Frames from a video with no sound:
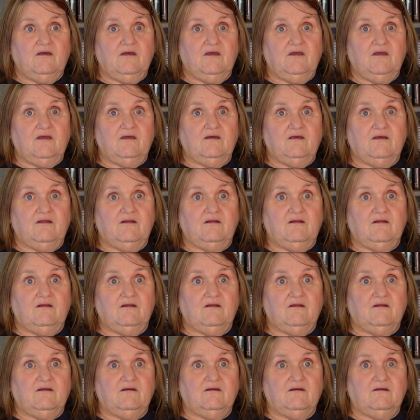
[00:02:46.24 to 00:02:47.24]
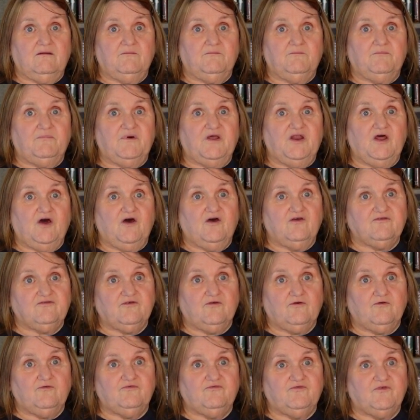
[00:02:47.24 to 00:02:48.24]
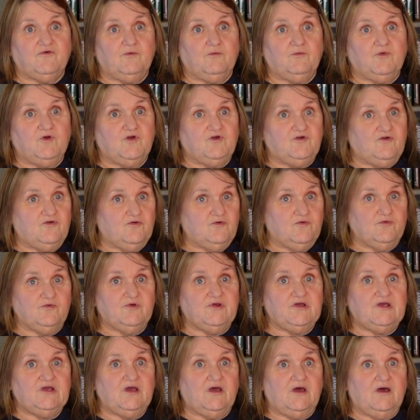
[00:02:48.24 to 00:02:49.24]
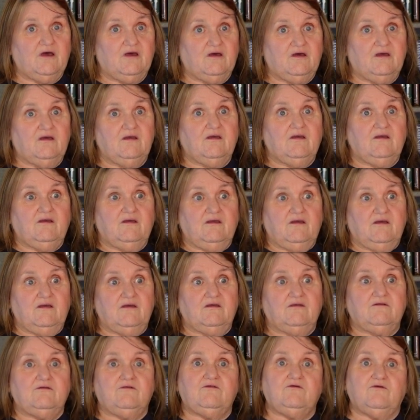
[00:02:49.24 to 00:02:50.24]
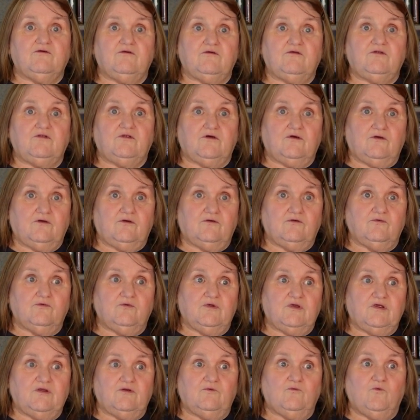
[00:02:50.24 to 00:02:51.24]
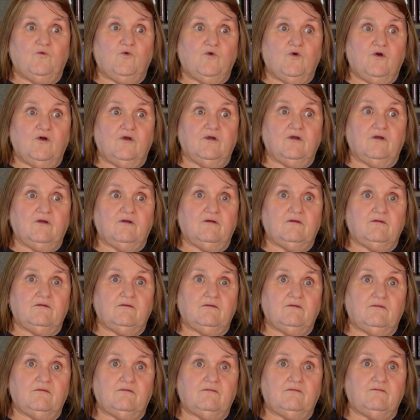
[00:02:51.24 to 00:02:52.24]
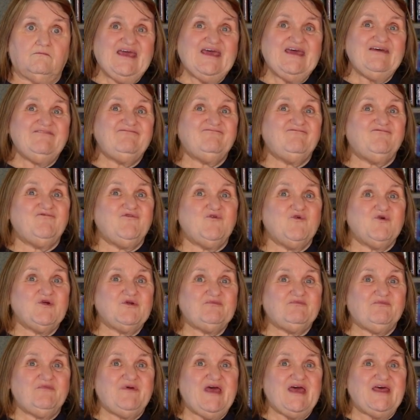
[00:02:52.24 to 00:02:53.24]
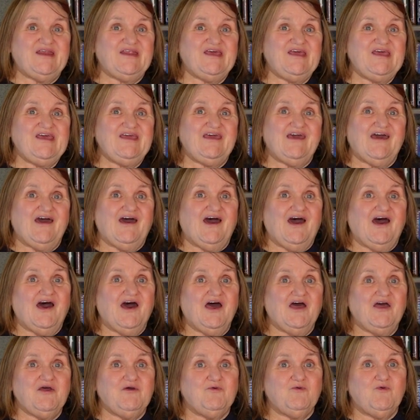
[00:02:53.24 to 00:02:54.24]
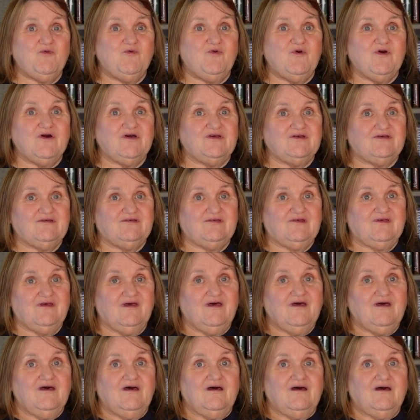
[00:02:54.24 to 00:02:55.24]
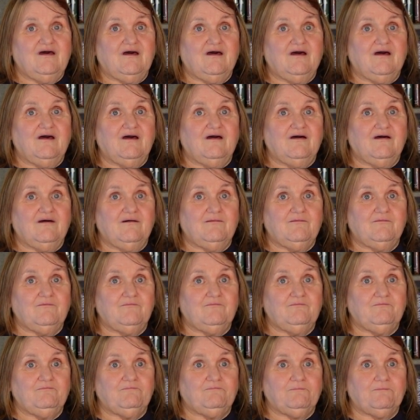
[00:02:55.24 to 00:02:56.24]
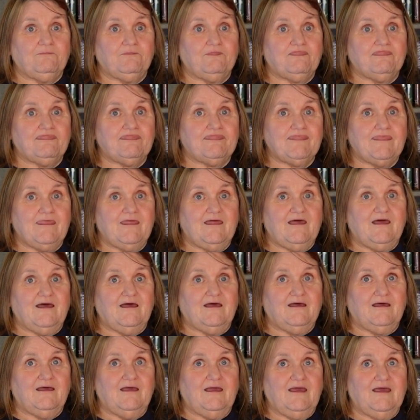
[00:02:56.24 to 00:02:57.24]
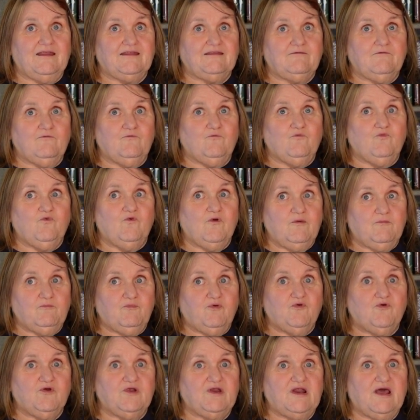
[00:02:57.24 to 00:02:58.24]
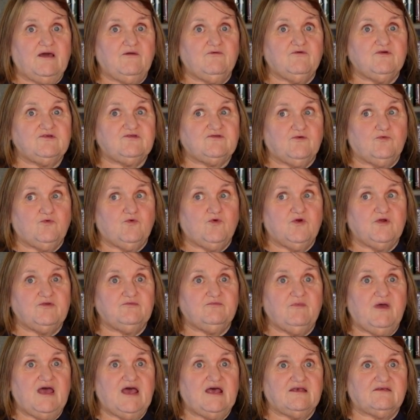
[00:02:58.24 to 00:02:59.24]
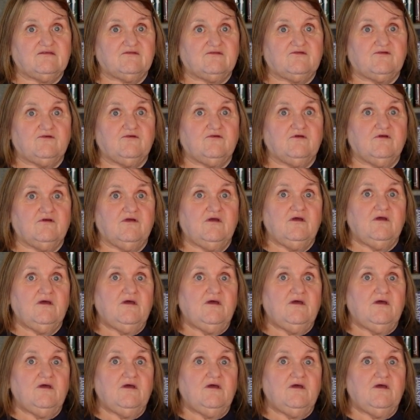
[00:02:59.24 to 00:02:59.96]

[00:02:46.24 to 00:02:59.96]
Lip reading: but also from Korea and during the Korean War. At Fort Benning, I was, at one point I was a ward master